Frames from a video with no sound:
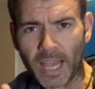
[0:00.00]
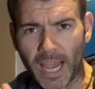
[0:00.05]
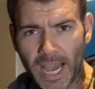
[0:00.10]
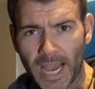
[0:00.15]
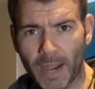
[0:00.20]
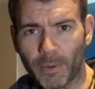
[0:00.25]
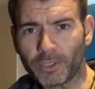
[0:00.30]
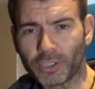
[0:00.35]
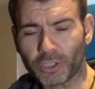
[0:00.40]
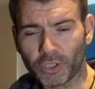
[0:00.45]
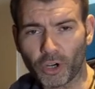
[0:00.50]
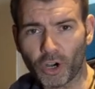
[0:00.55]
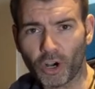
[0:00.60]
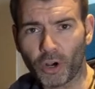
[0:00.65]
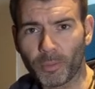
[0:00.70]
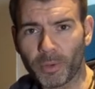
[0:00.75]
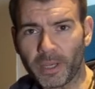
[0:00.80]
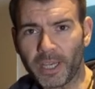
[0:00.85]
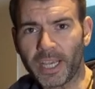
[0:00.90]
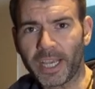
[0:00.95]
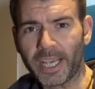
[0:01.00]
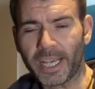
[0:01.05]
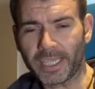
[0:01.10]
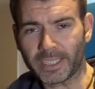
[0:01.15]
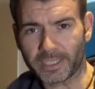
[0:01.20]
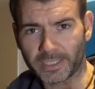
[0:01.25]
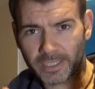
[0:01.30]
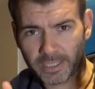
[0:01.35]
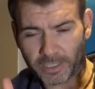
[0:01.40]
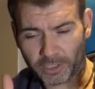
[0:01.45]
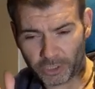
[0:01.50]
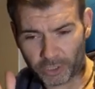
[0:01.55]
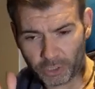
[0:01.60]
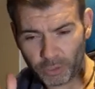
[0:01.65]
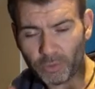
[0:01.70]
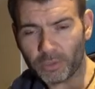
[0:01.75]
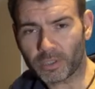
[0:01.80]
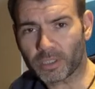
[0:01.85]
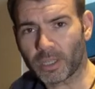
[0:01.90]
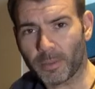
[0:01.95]
Our job is to
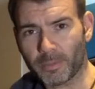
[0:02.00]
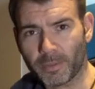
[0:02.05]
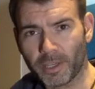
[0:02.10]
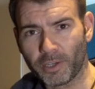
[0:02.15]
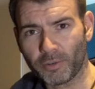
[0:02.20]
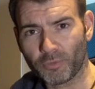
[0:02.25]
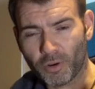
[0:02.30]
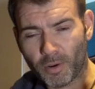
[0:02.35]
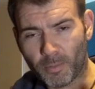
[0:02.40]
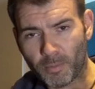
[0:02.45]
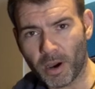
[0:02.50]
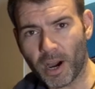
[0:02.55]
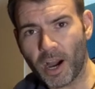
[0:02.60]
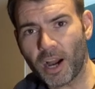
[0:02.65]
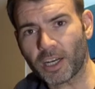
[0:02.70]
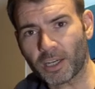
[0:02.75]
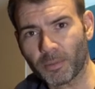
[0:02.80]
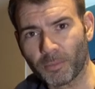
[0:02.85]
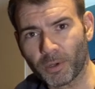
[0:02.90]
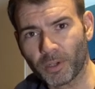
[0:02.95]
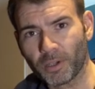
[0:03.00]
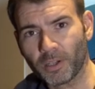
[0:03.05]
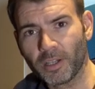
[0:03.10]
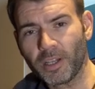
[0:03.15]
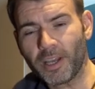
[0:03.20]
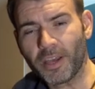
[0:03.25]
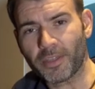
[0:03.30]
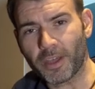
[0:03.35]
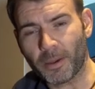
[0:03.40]
do something remarkable